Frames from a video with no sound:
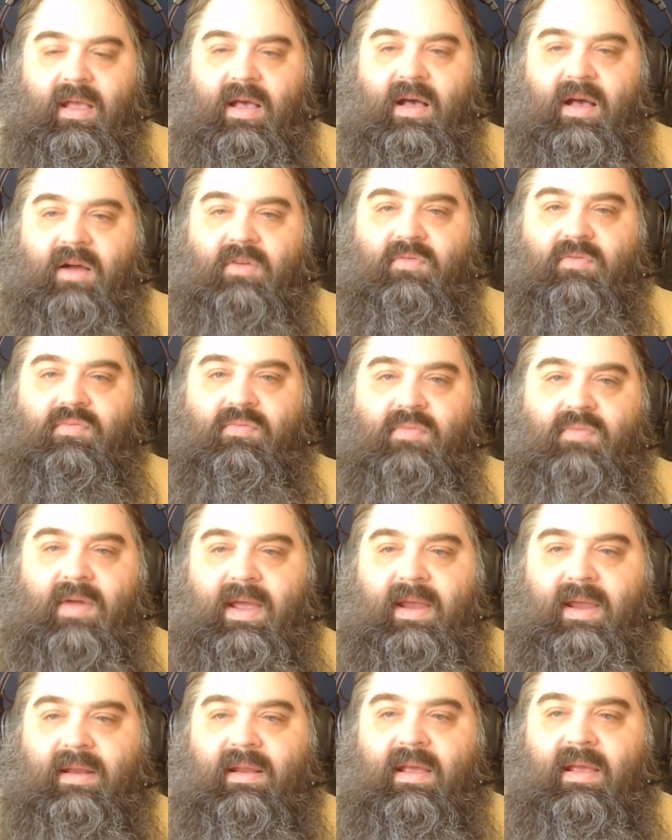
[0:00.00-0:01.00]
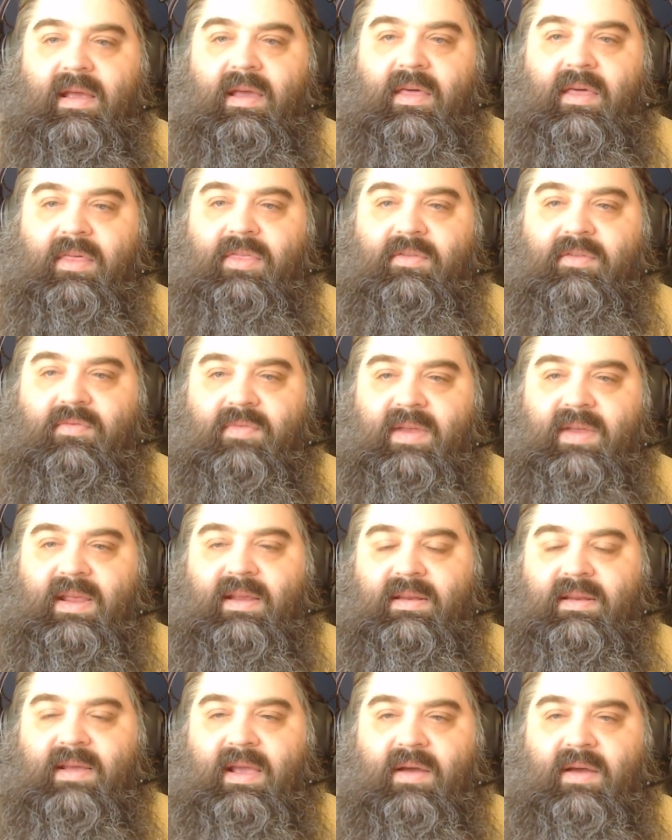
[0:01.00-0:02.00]
All right,
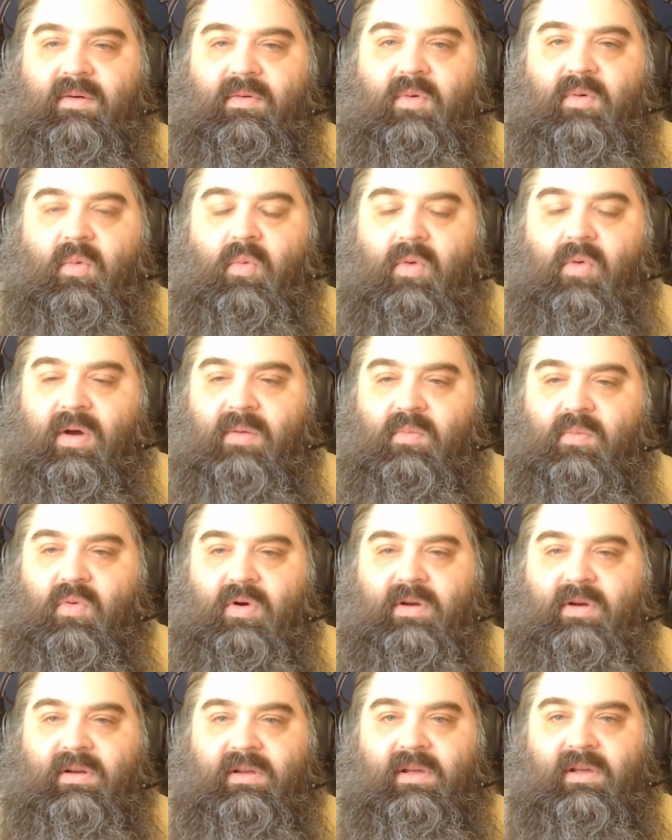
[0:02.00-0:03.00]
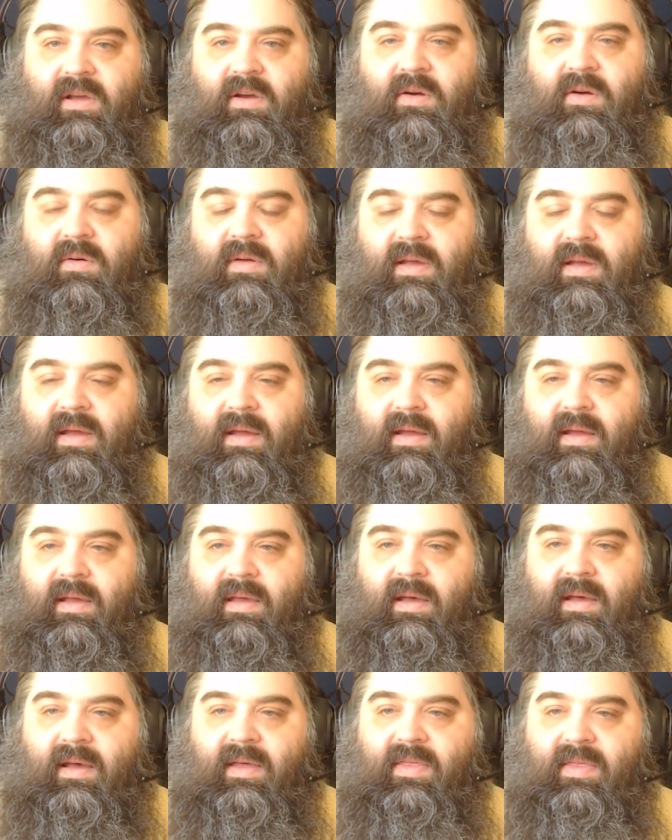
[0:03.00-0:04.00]
three down, one more to go.
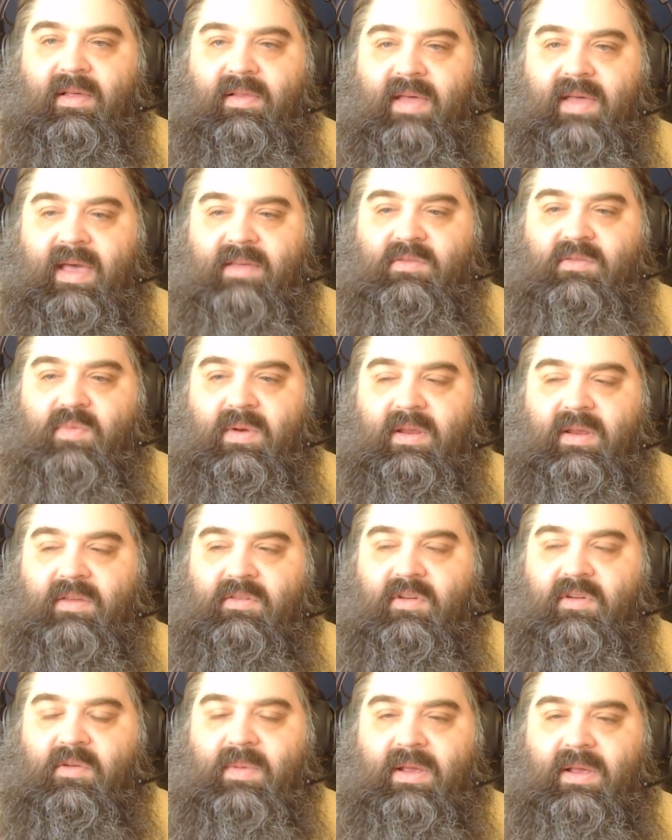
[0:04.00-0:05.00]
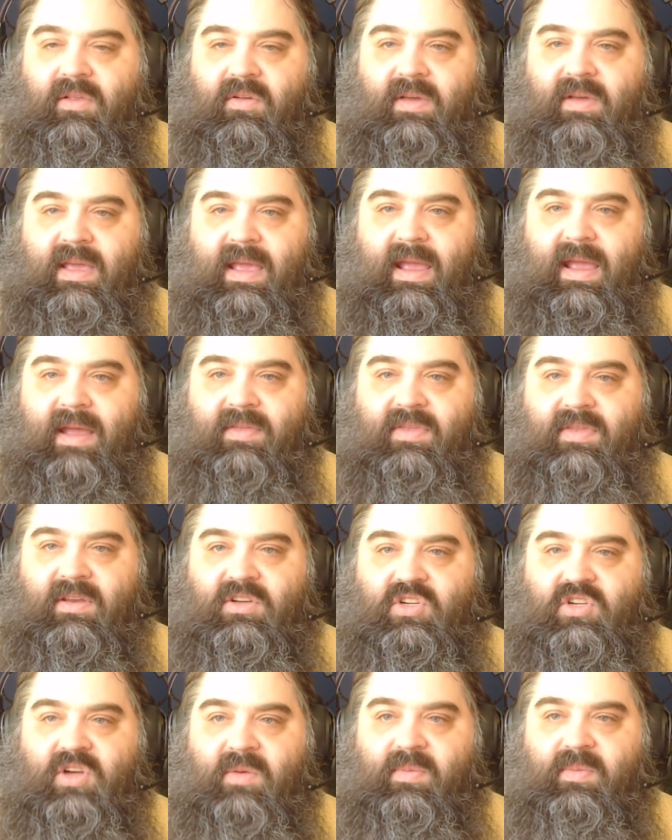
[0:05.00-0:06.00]
The last one is going to be looking at the
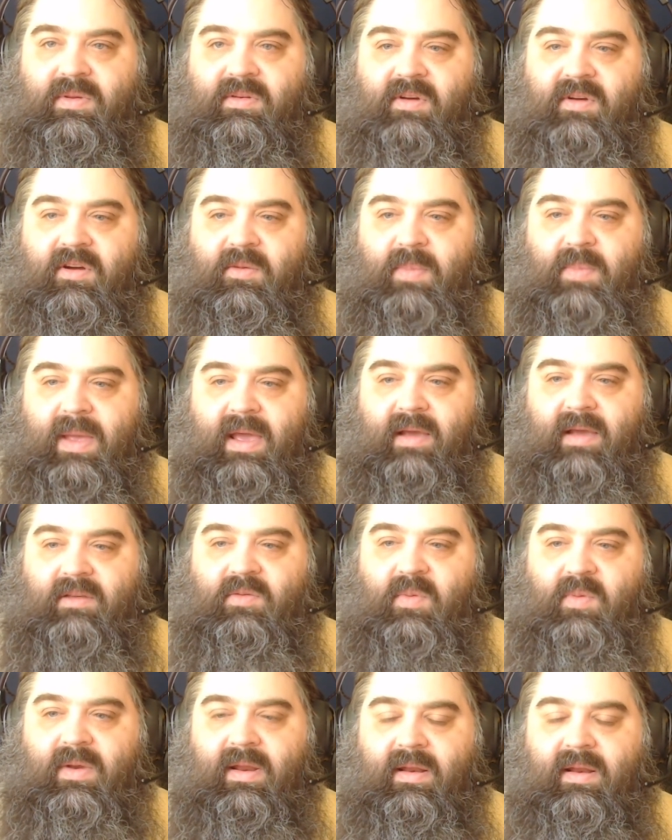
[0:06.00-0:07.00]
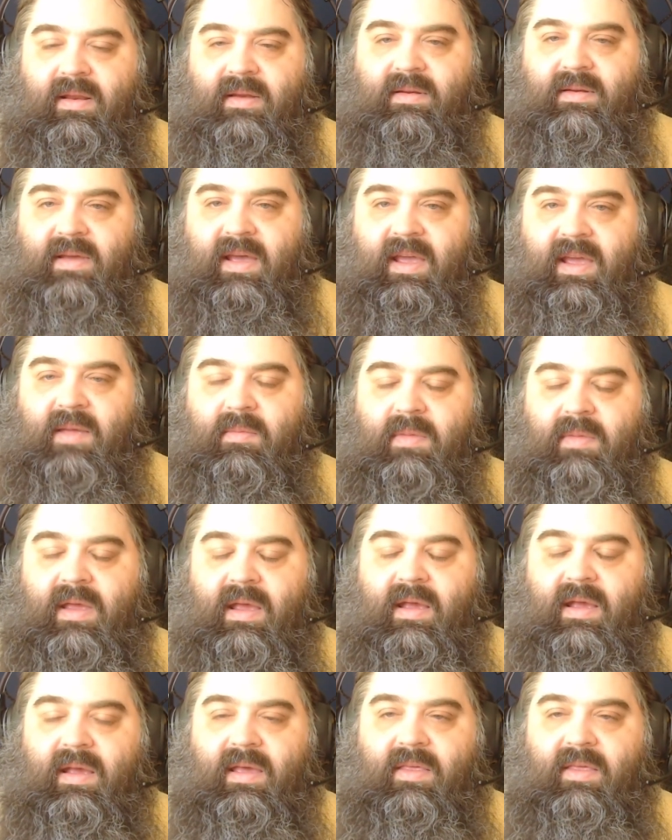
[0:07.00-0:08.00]
Jumpstart packs one at a time.
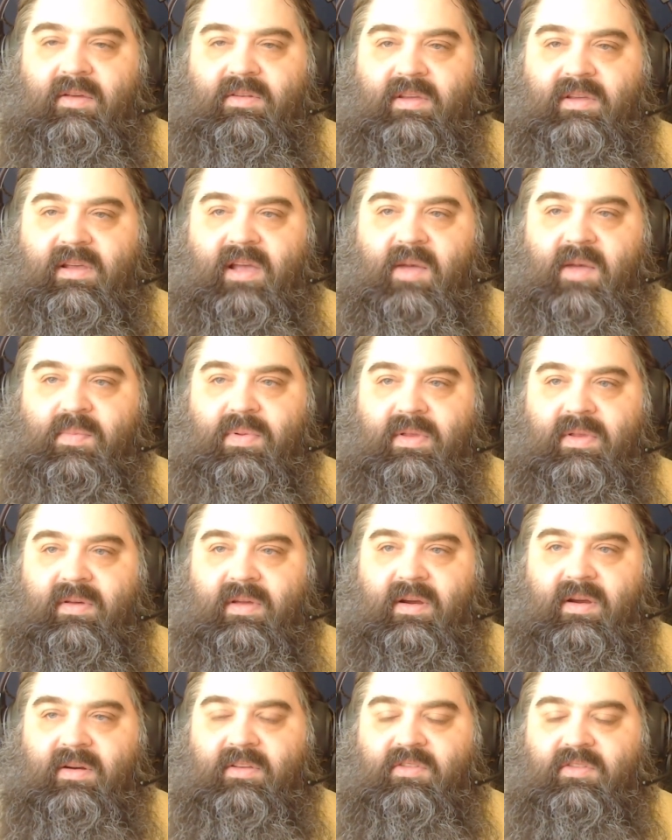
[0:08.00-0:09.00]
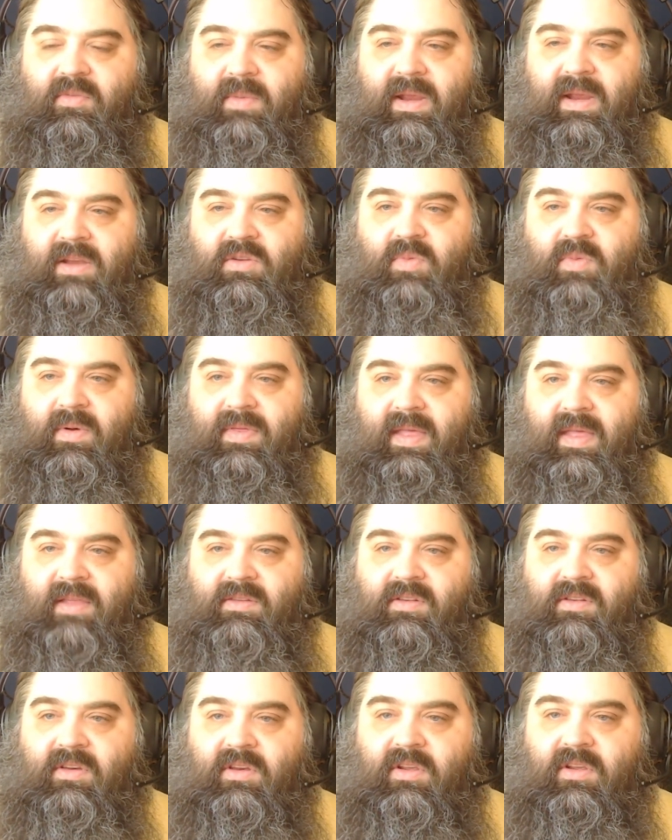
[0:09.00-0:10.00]
There's a couple of cards from each one
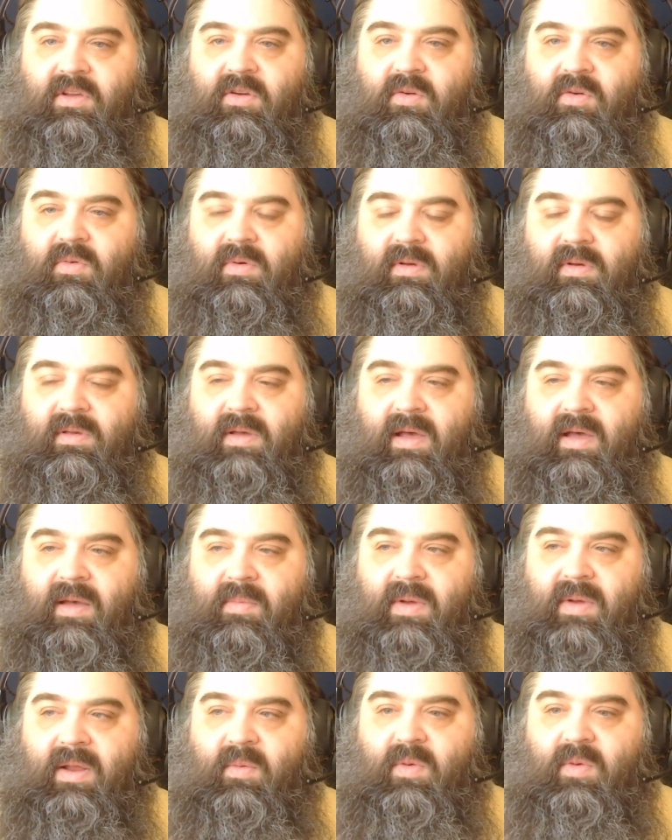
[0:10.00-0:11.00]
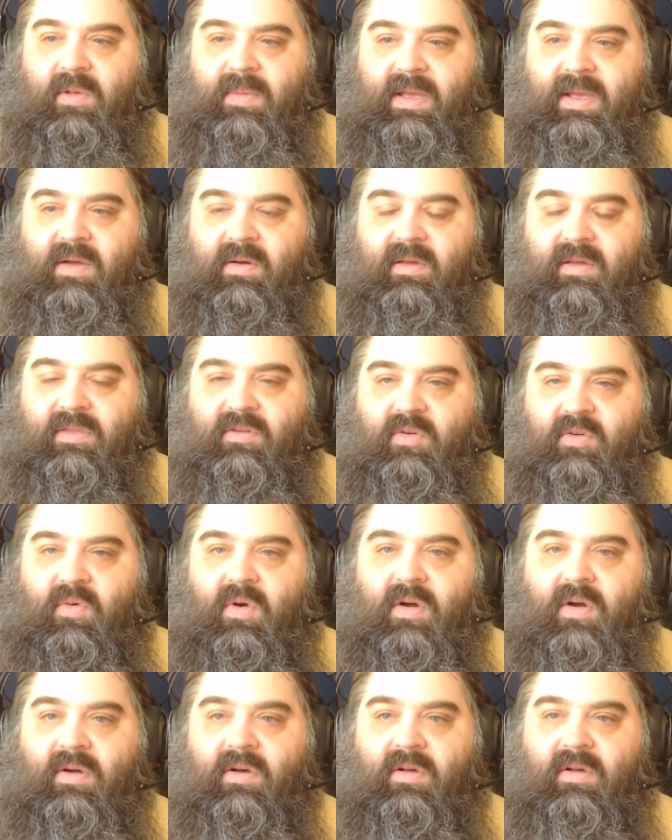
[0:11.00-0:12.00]
that's new, but I will be going through
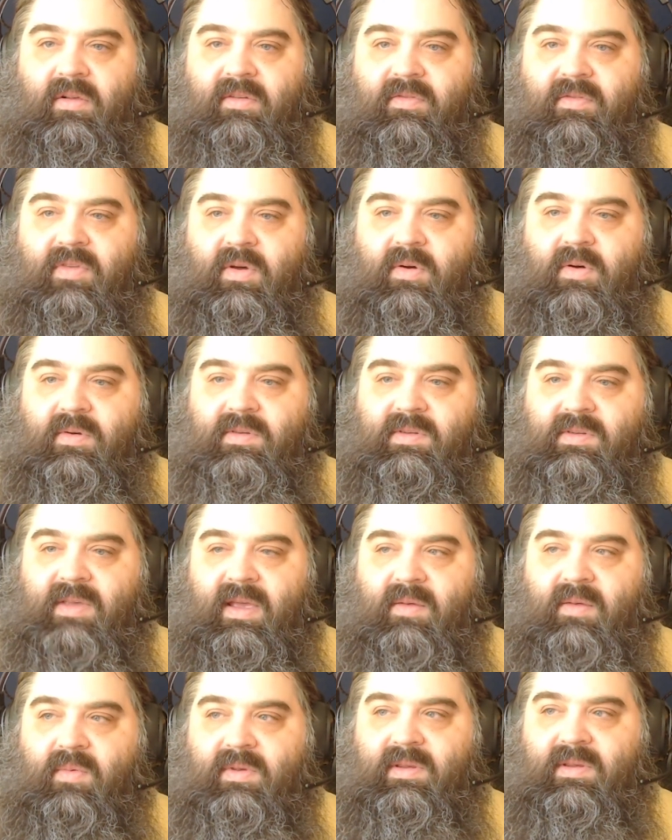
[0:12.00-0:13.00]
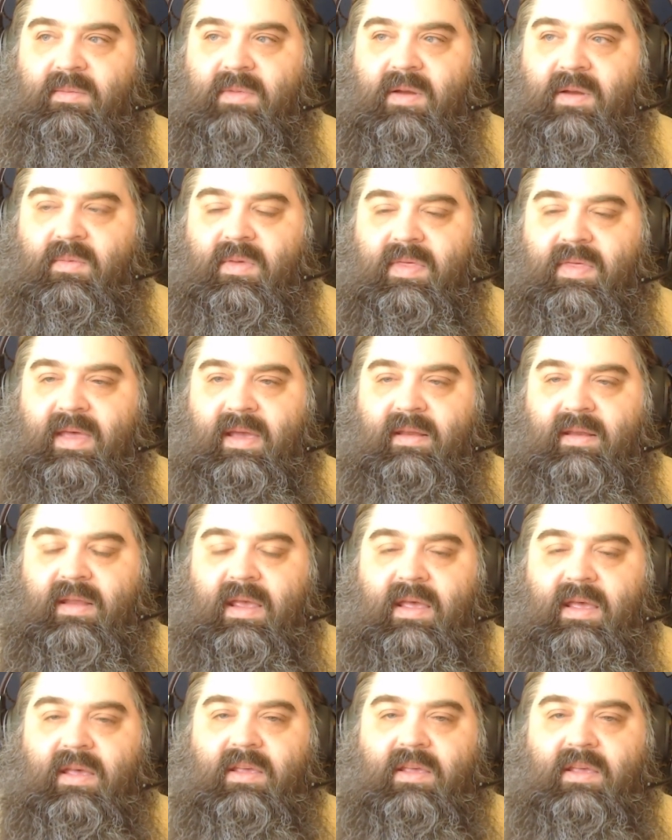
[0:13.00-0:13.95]
all of those, and once I'm done with that,